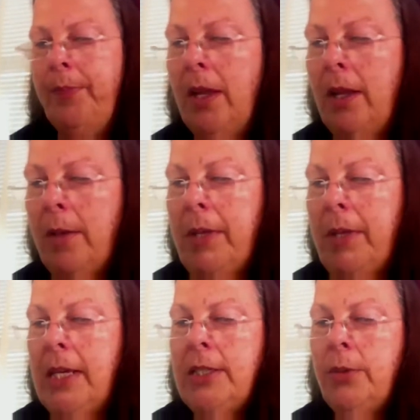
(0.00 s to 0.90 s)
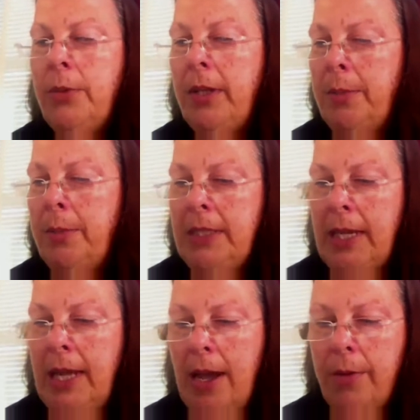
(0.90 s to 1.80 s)
because they're really missing
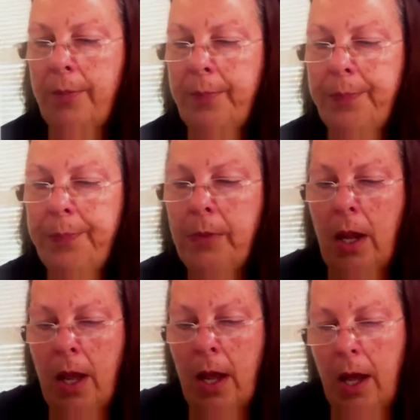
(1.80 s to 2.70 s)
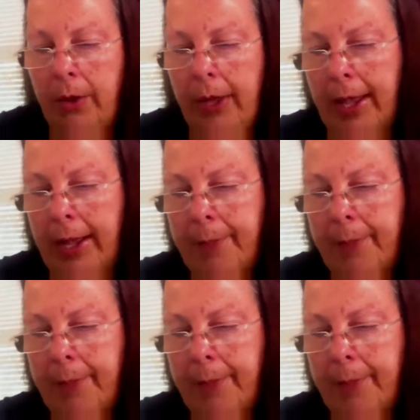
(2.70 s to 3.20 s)
out. Okay.